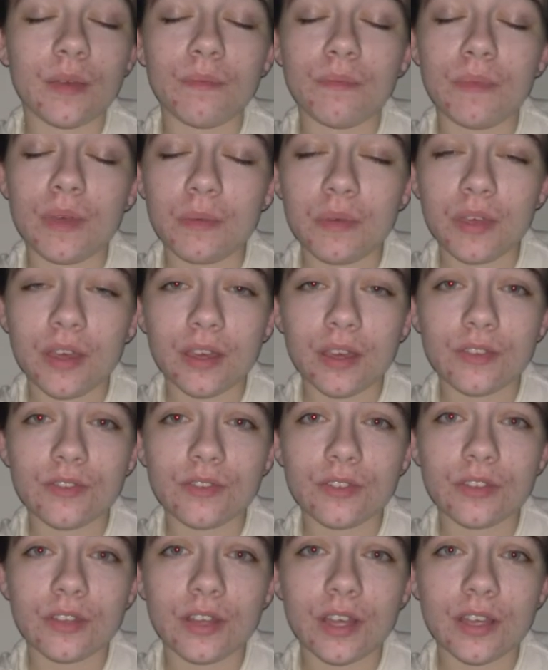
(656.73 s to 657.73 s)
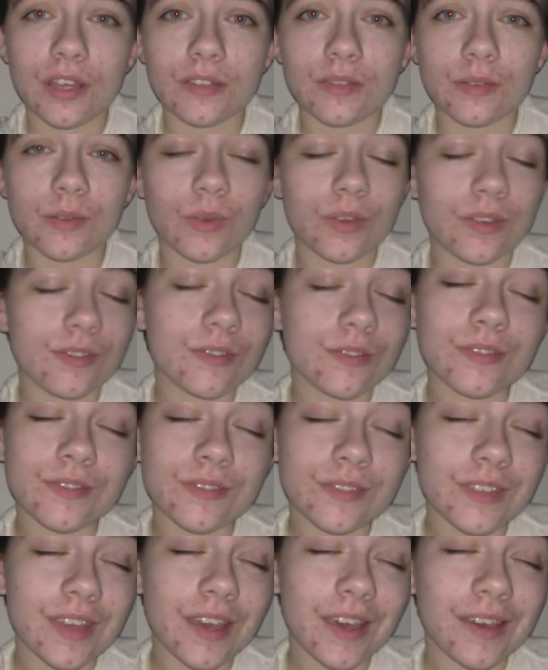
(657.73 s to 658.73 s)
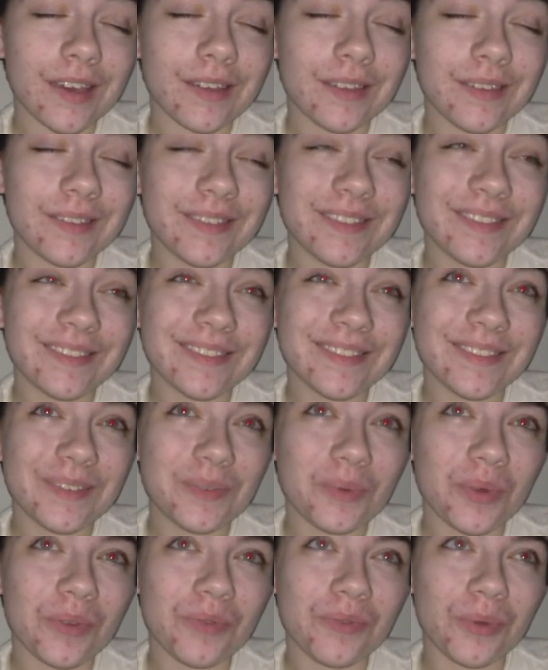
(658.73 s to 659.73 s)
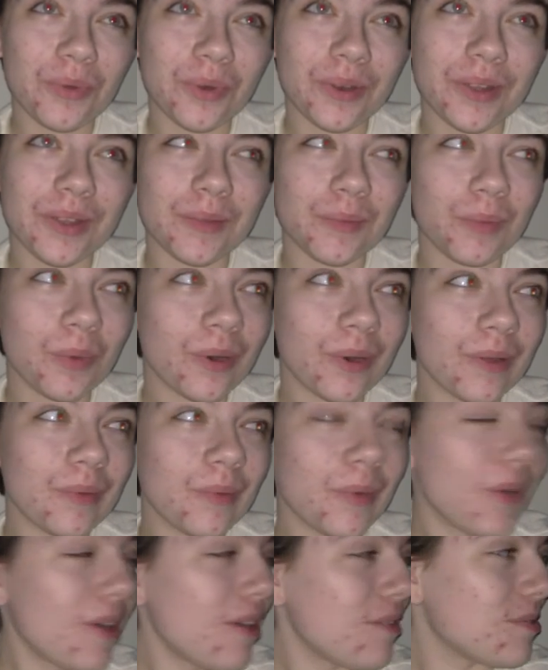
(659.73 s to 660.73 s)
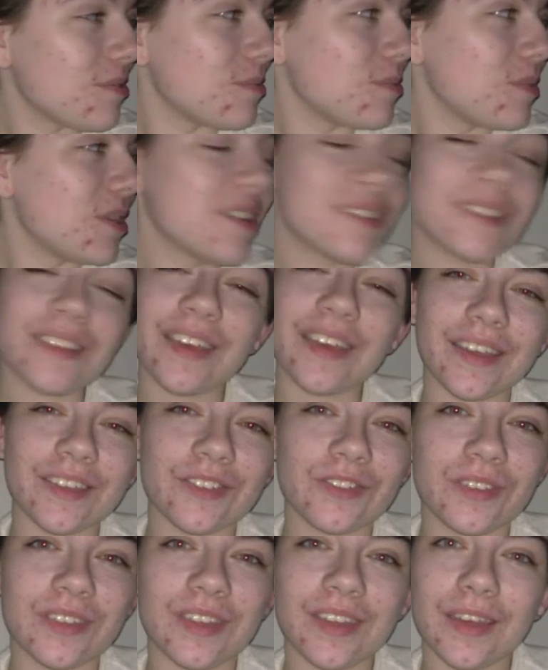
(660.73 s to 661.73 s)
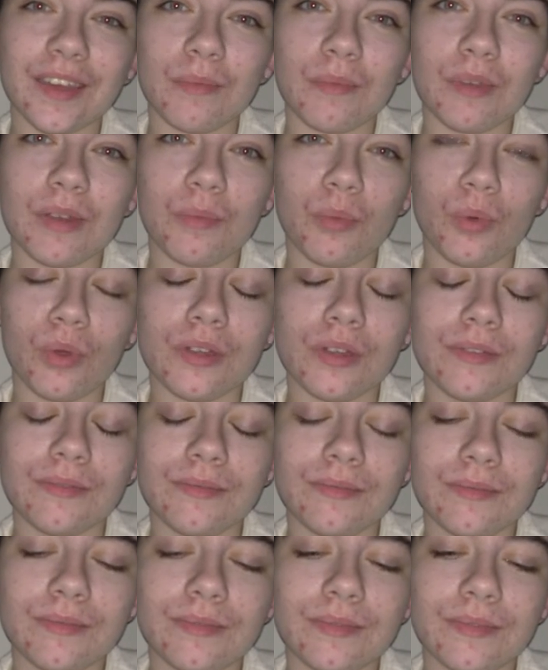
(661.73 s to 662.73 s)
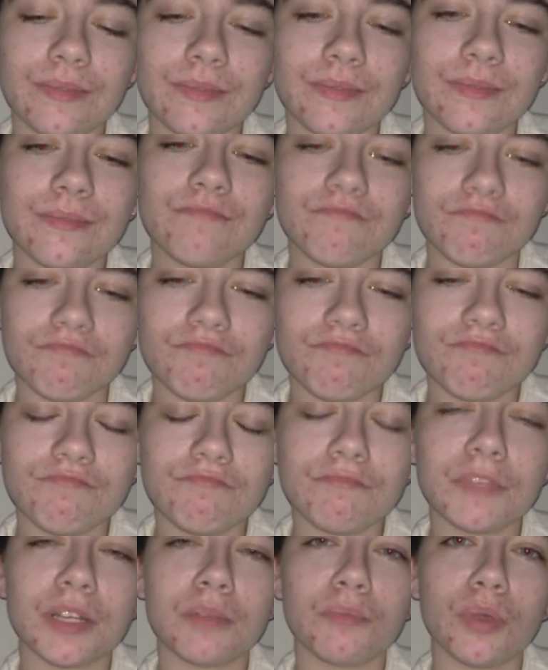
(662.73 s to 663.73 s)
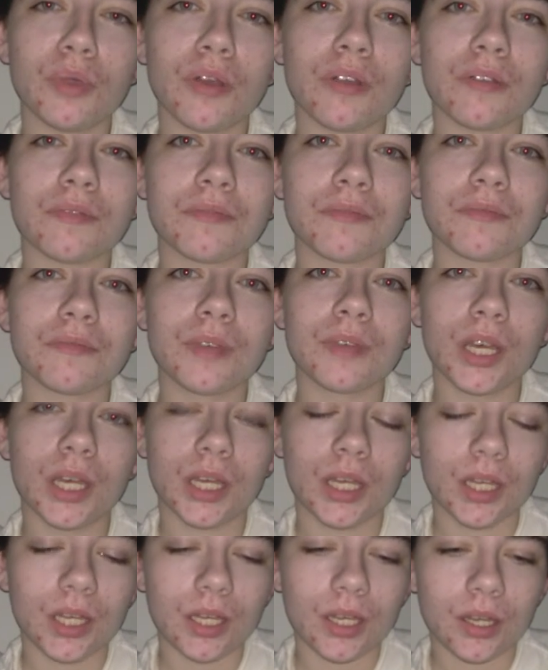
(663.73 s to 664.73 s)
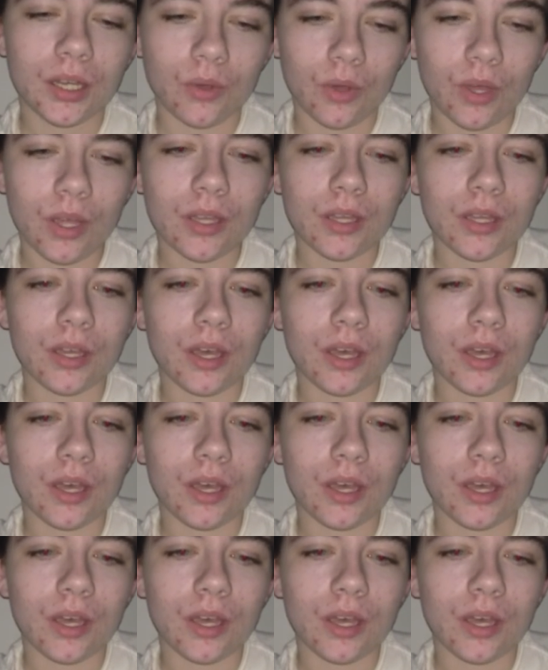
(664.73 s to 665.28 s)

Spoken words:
Maybe I should answer questions at 1:40 in the morning more often, because actually think I made a point that I'm proud of. Okay.